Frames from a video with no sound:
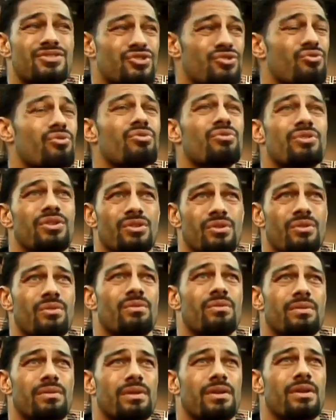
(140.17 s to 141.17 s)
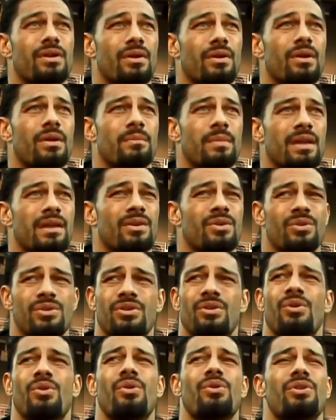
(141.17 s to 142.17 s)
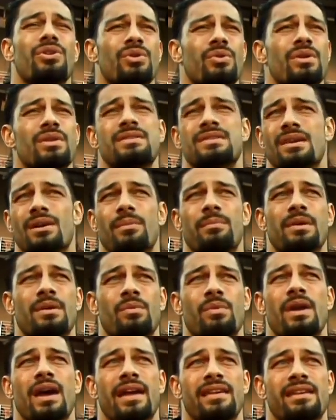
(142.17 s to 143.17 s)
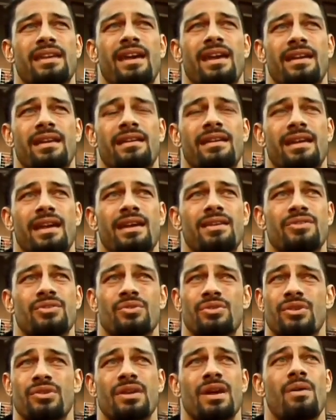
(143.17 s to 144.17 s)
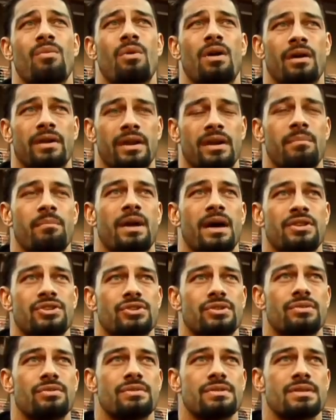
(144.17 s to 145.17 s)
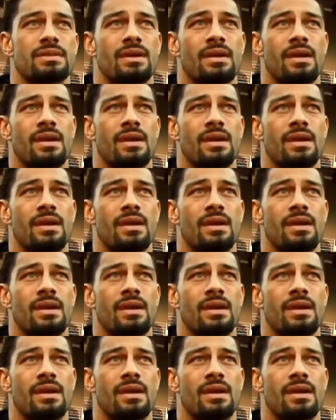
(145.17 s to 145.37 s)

Screw you. You know what I mean? Who, you, who are you to tell me what I can and can't do? You're not walking in my shoes.